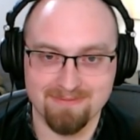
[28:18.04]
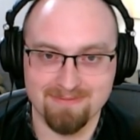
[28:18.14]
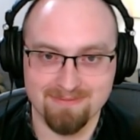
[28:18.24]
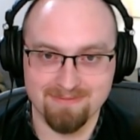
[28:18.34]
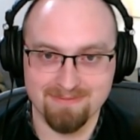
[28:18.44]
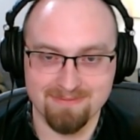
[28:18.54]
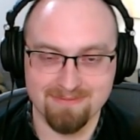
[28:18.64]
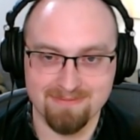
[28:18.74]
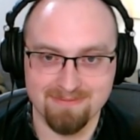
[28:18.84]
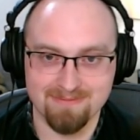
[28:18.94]

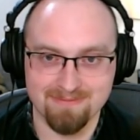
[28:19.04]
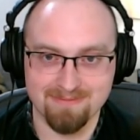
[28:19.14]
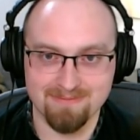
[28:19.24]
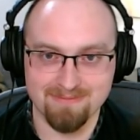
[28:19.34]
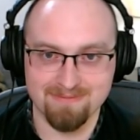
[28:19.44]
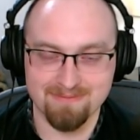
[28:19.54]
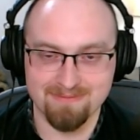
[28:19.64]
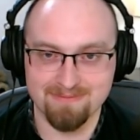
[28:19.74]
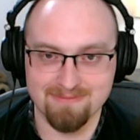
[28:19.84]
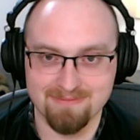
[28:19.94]

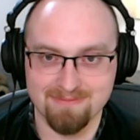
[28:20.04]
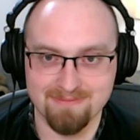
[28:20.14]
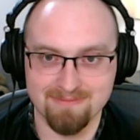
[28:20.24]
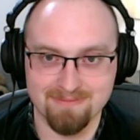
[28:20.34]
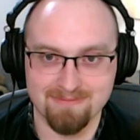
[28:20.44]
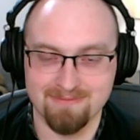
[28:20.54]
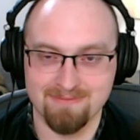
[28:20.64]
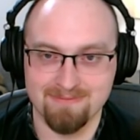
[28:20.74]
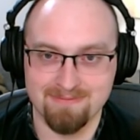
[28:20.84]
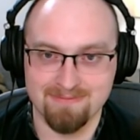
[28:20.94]

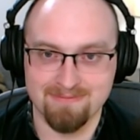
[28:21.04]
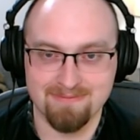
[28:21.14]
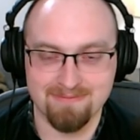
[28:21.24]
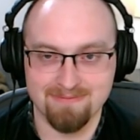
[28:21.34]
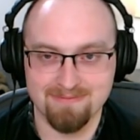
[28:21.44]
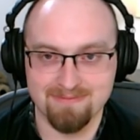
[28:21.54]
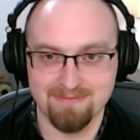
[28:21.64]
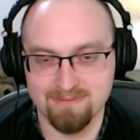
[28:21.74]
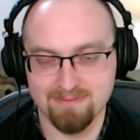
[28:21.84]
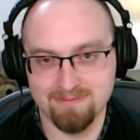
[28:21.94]

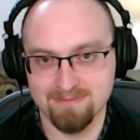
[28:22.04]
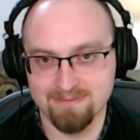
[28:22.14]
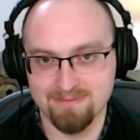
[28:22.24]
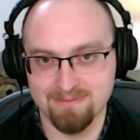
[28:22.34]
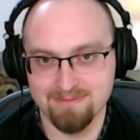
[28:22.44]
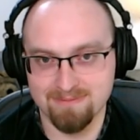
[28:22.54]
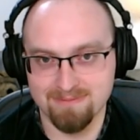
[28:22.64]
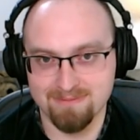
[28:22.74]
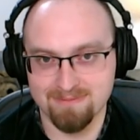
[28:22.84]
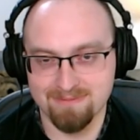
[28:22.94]

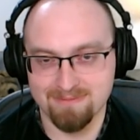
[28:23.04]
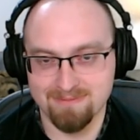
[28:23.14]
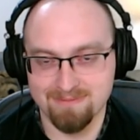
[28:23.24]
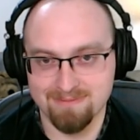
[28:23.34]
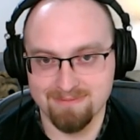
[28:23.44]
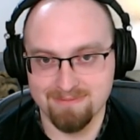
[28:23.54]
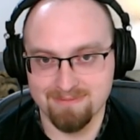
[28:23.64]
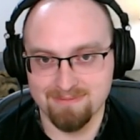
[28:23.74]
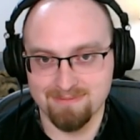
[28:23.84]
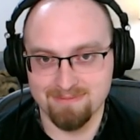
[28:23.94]

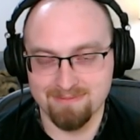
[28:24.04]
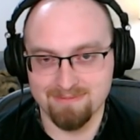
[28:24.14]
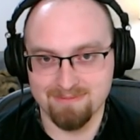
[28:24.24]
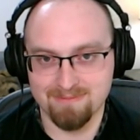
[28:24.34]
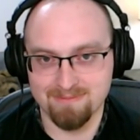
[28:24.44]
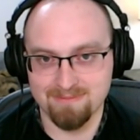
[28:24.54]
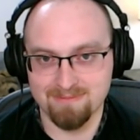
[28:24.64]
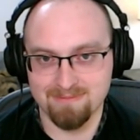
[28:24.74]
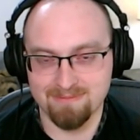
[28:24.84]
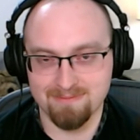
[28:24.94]

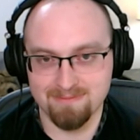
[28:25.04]
The person shown says nothing.